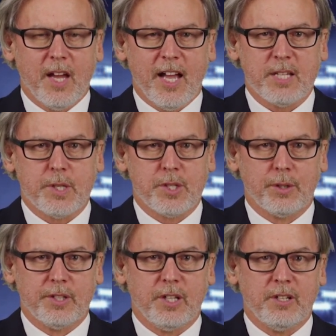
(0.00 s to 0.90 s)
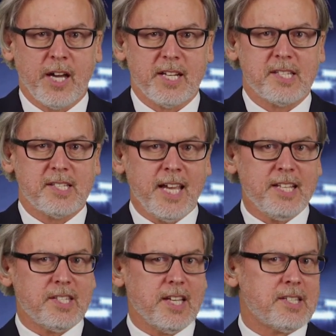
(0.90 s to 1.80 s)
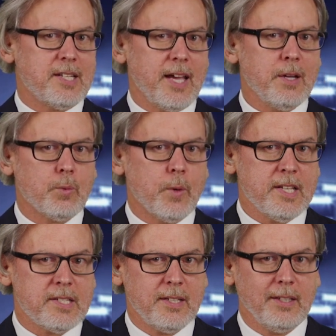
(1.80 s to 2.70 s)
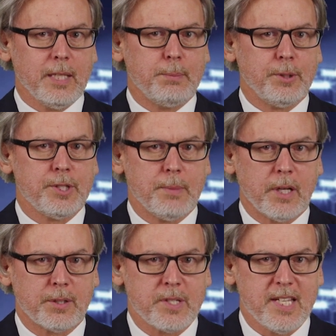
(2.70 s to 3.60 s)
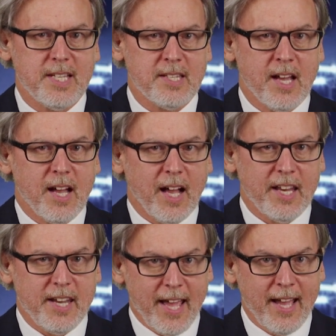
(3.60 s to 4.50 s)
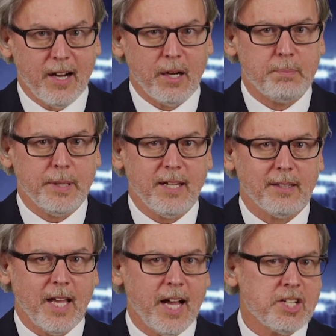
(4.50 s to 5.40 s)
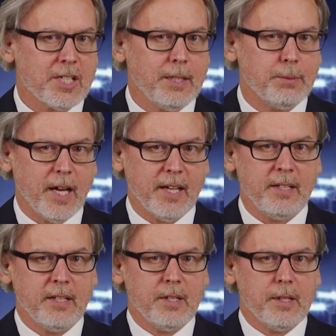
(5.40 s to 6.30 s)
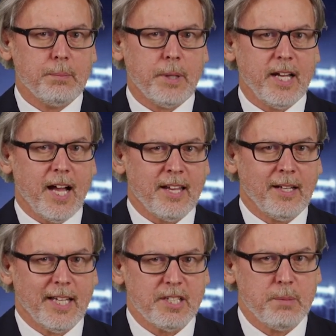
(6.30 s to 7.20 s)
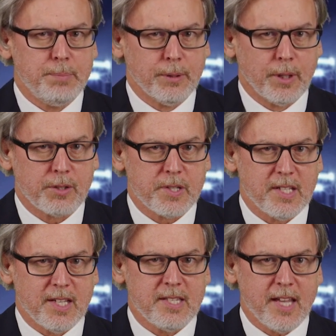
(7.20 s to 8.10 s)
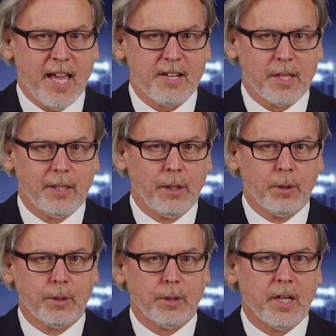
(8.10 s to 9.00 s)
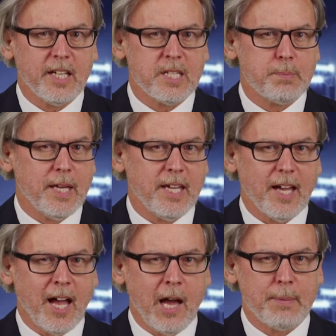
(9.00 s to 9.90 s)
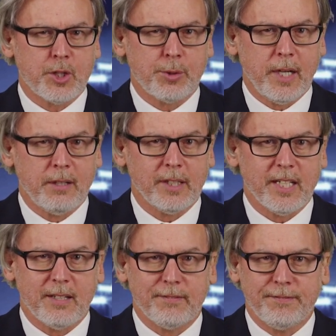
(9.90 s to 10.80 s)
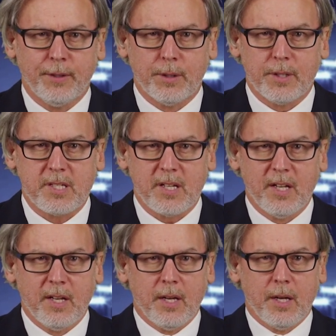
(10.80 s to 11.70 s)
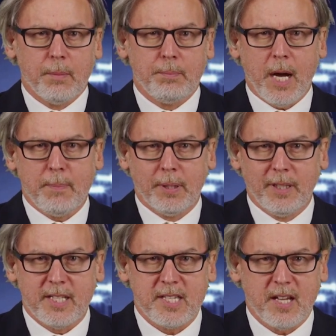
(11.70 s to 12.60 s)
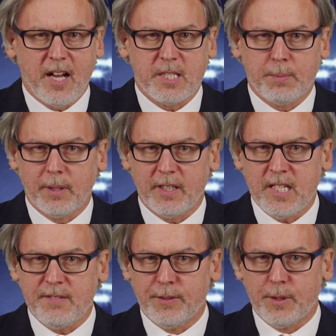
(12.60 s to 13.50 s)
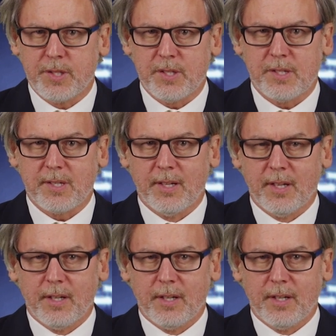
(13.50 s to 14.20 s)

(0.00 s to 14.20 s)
As we saw in the United States yesterday, Western liberal democracies are now being largely run by unelected bureaucracies, and the law is being arbitrarily enforced by politicised police forces.